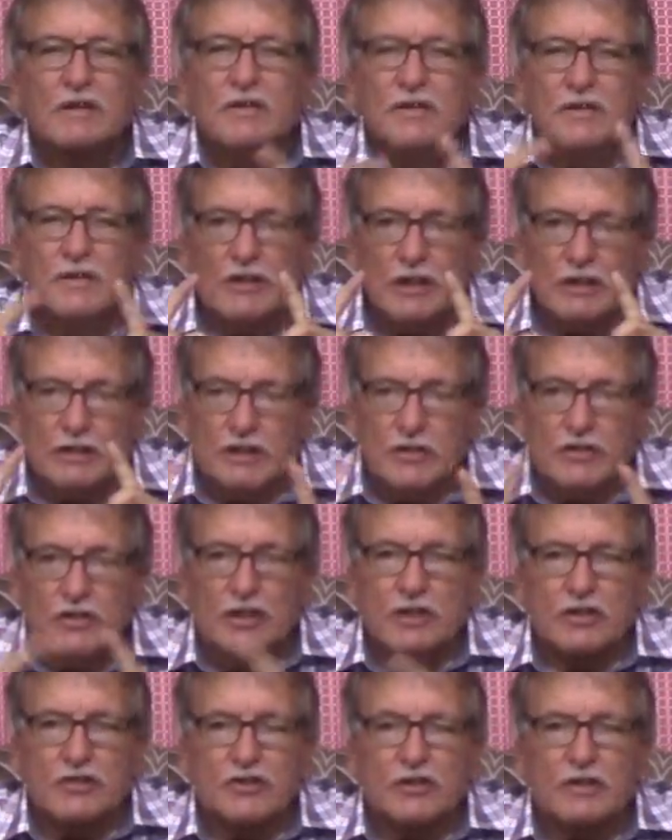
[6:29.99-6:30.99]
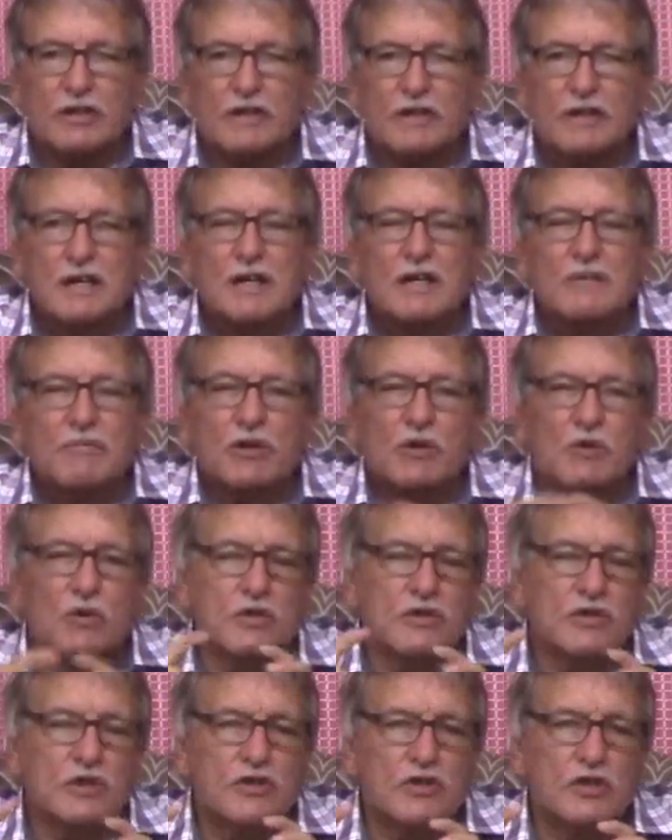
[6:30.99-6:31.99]
not the church,
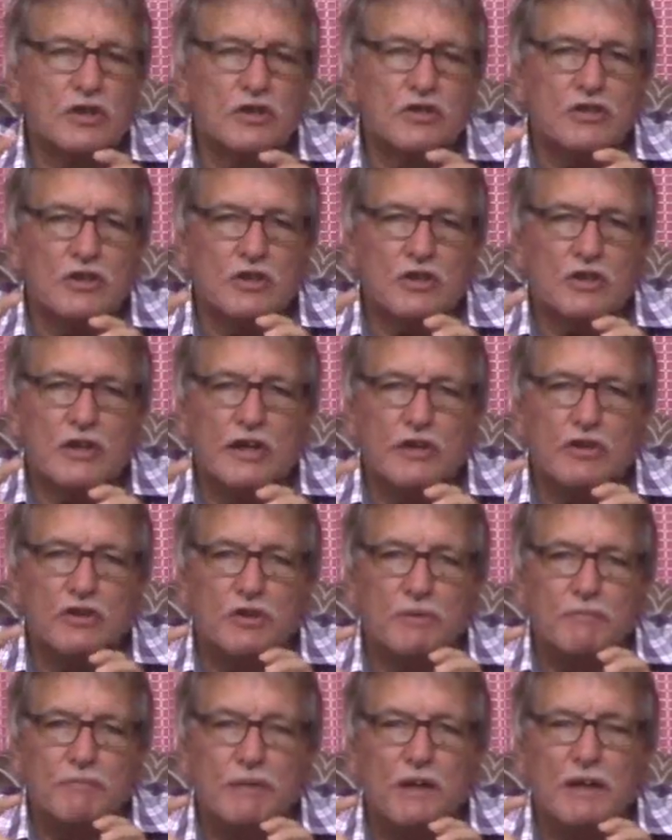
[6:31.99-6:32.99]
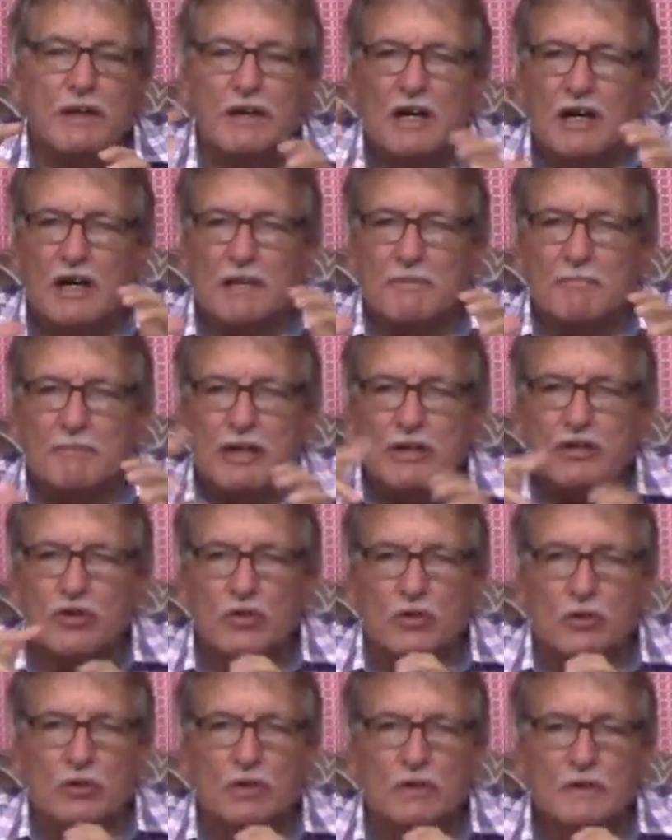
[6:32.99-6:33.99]
because the church is going to
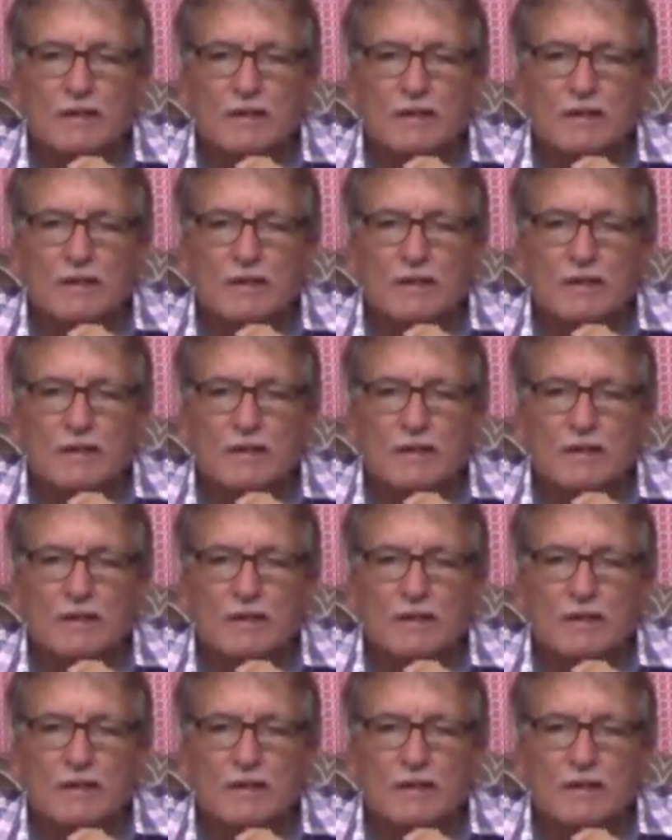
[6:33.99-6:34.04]
arpachu,